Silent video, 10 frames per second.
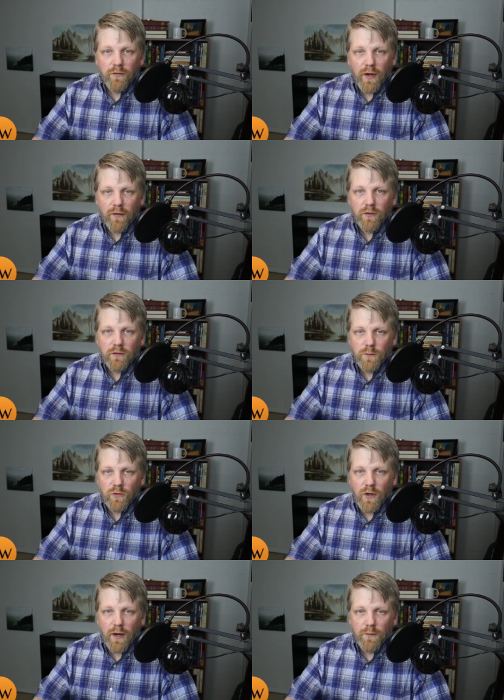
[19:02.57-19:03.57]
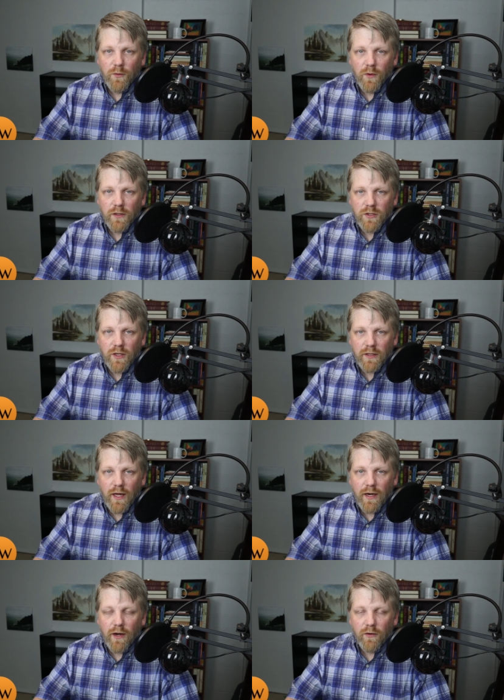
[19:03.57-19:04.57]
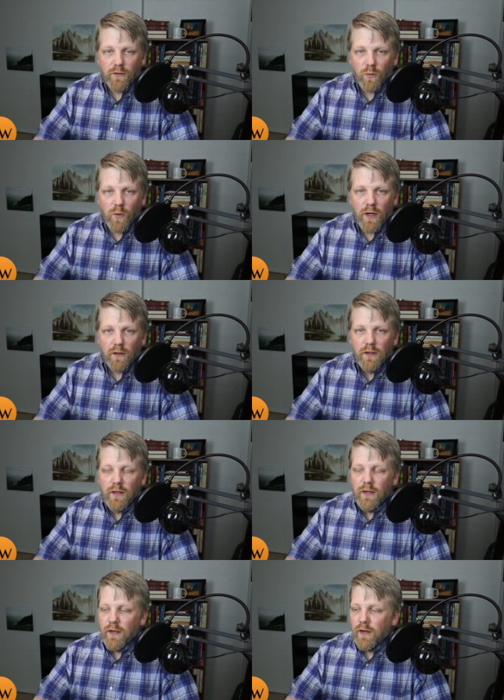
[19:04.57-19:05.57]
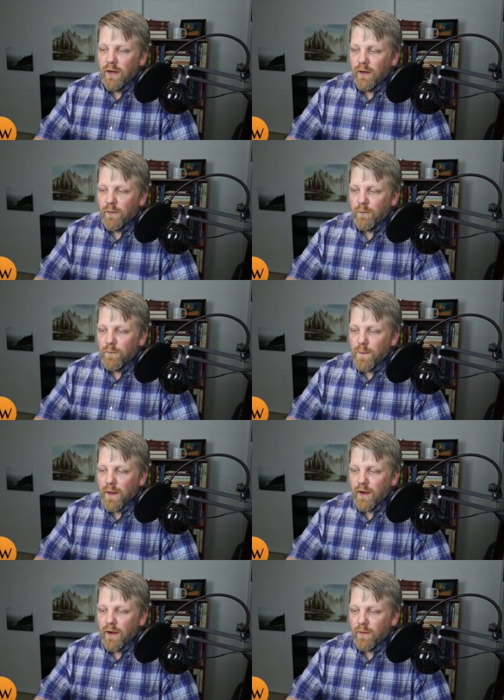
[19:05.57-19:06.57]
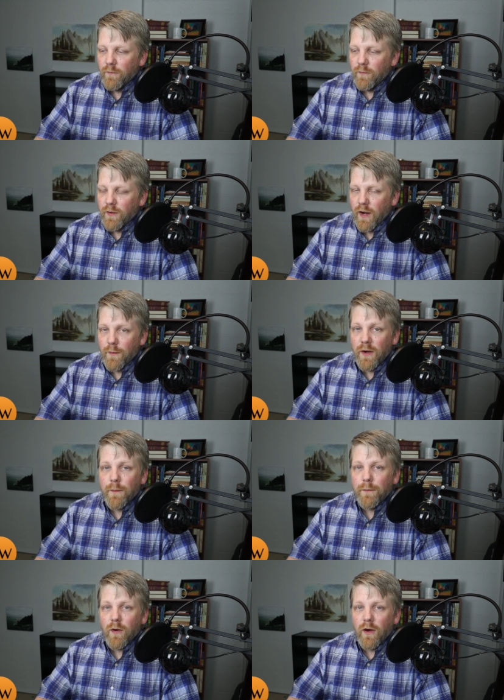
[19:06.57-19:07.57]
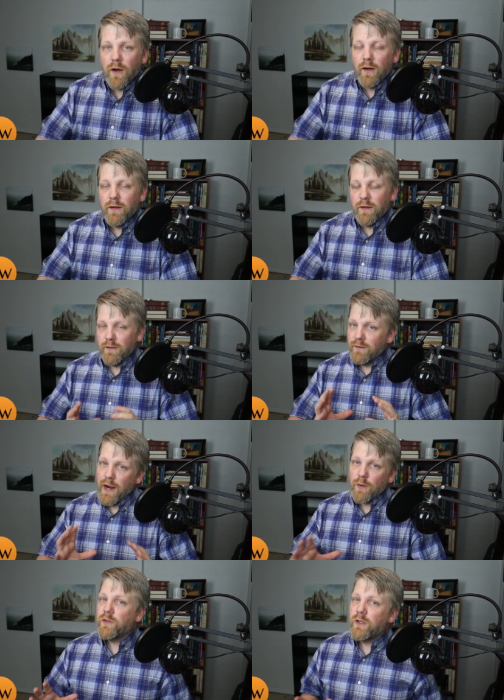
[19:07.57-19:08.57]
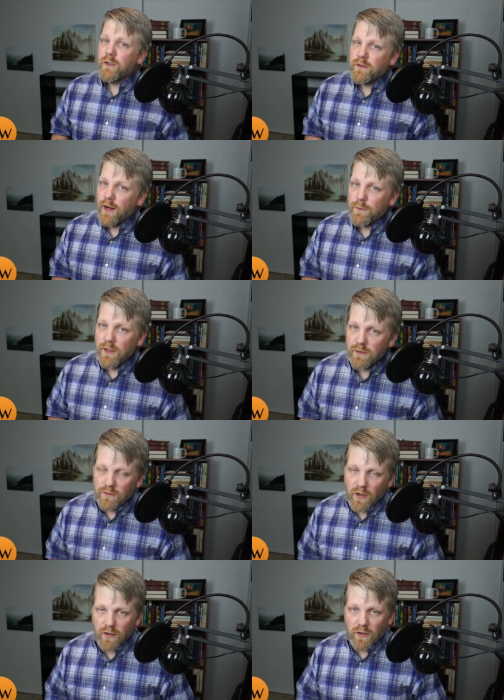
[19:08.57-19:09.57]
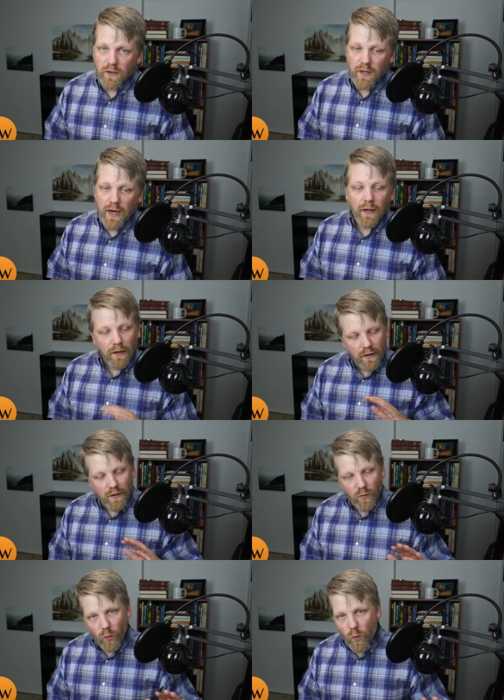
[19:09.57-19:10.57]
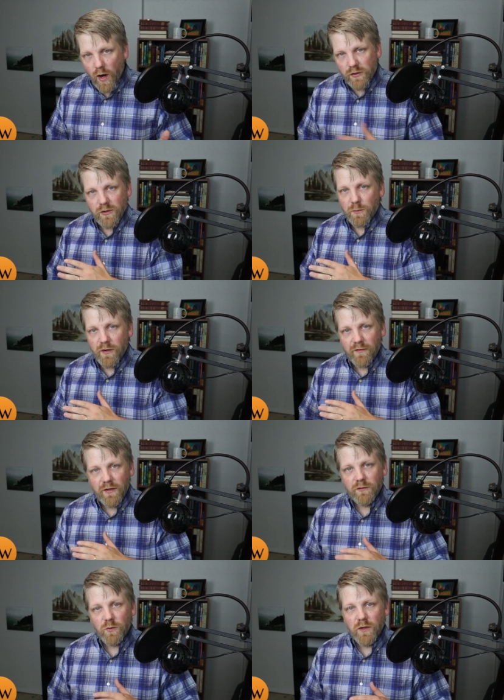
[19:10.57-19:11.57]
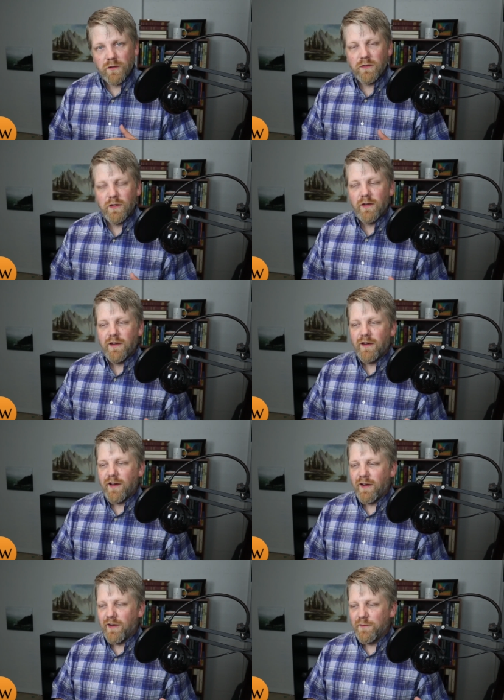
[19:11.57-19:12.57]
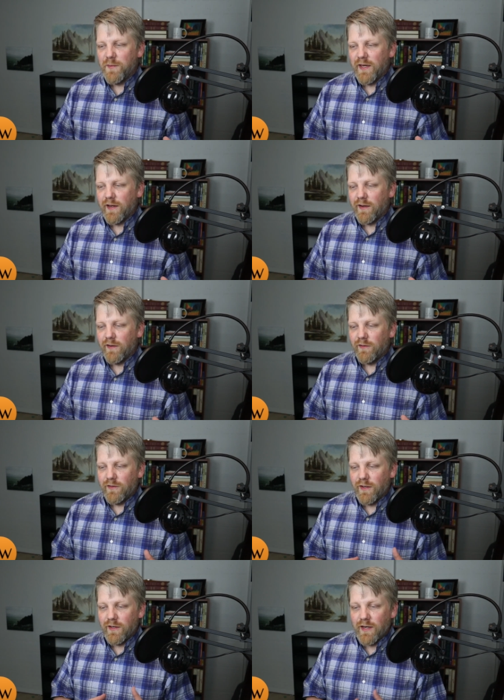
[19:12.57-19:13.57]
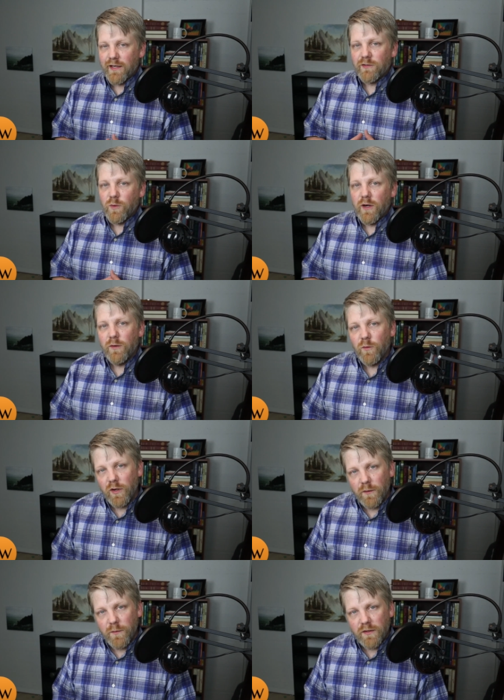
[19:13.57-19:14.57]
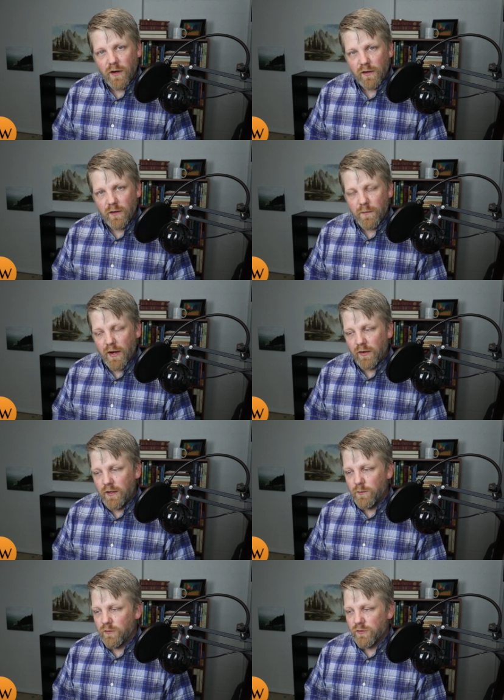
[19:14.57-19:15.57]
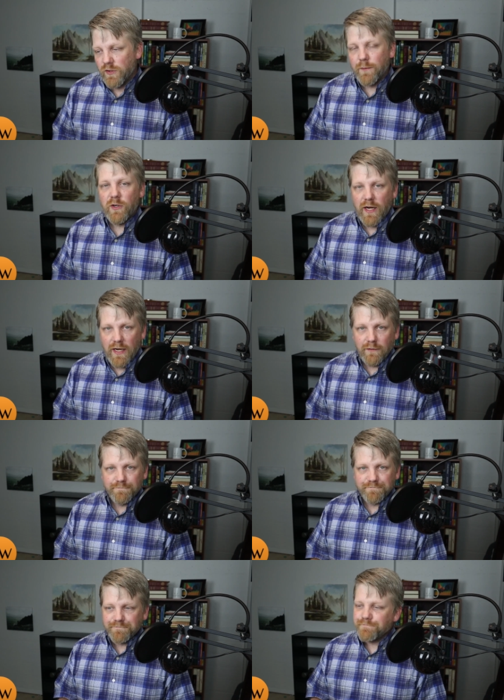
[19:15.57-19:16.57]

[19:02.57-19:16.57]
if you haven't subscribed, you want to check that out as well. Um, um, coming up, uh, now is a good time to get started on that. Watch the previous ones uh, because the next one we're going to be talking about Hebrews chapter 8.